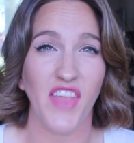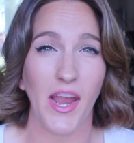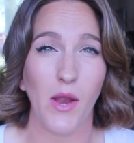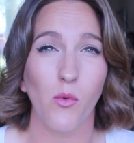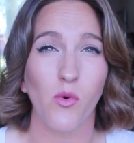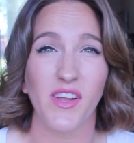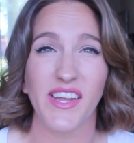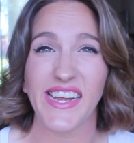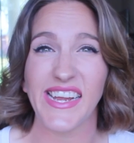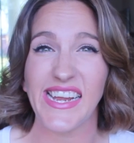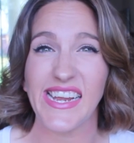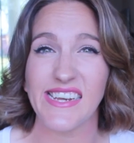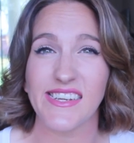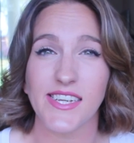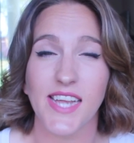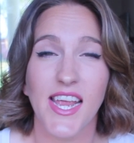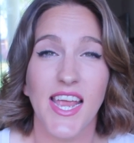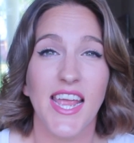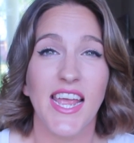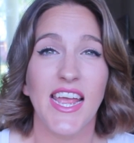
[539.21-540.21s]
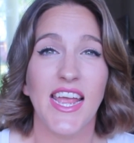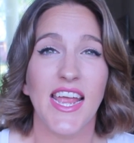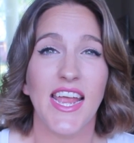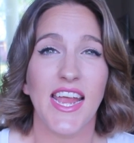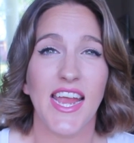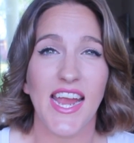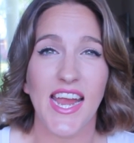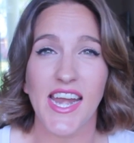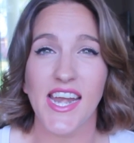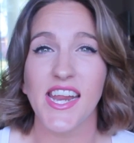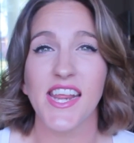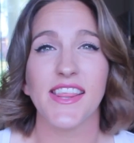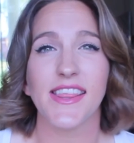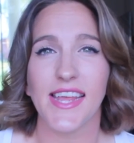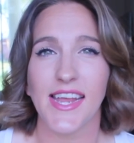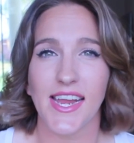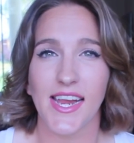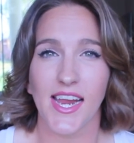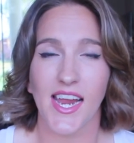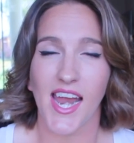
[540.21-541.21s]
They will eat
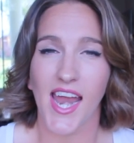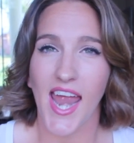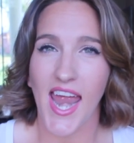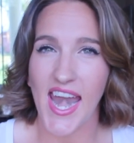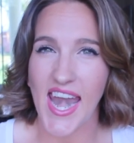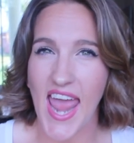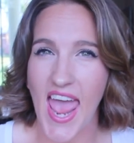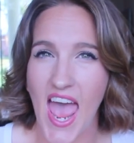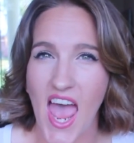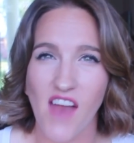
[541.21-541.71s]
anything and